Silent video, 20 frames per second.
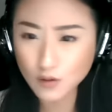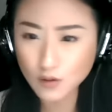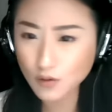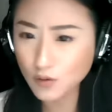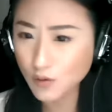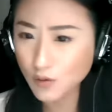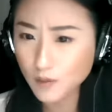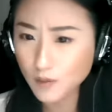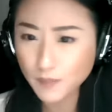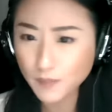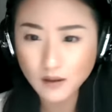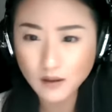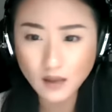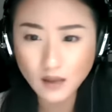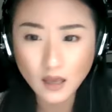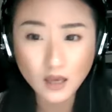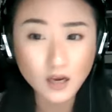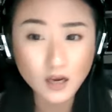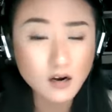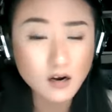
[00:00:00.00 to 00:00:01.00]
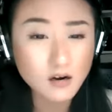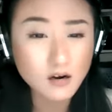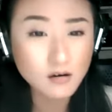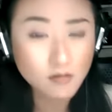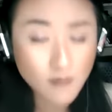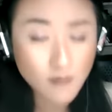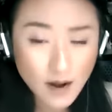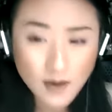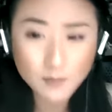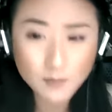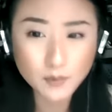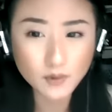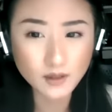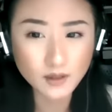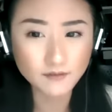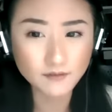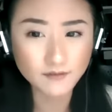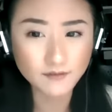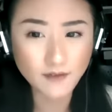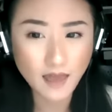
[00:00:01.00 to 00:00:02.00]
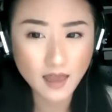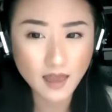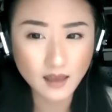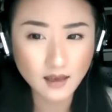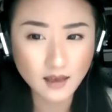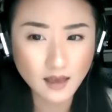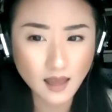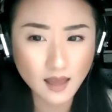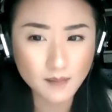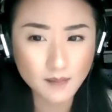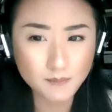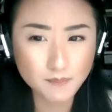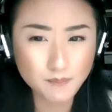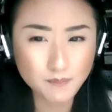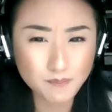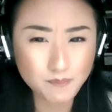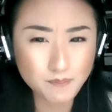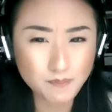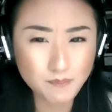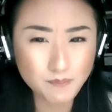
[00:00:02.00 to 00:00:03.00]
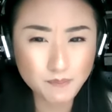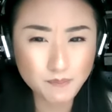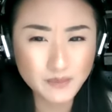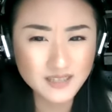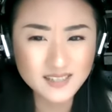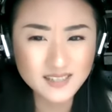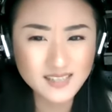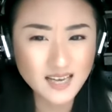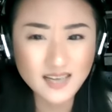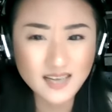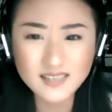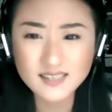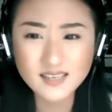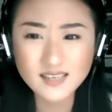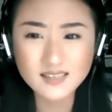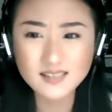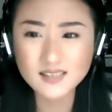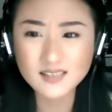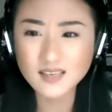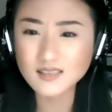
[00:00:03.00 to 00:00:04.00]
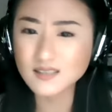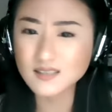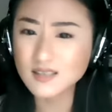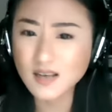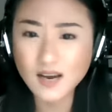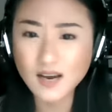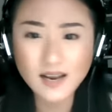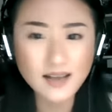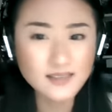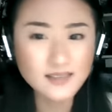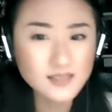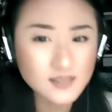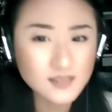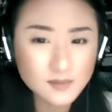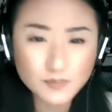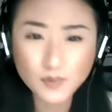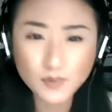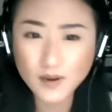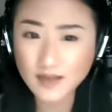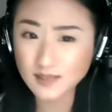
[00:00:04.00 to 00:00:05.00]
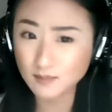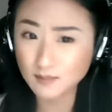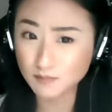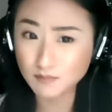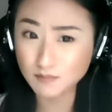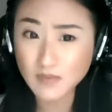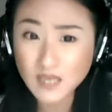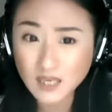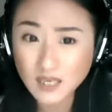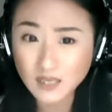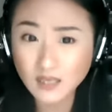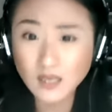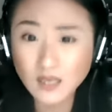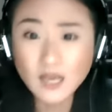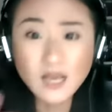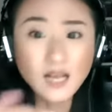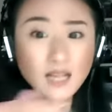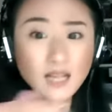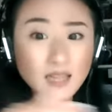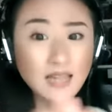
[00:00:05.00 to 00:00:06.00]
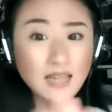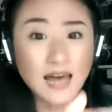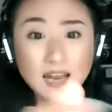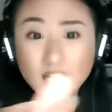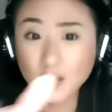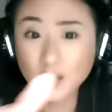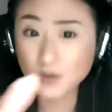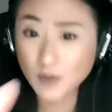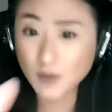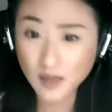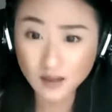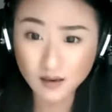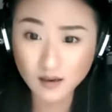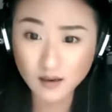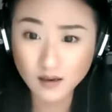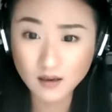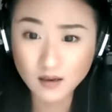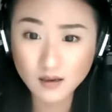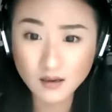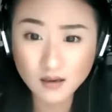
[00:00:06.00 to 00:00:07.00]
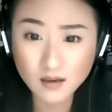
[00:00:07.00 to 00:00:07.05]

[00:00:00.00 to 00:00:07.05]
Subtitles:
you're being incredibly vague. And besides, it's not as simple as me letting you in.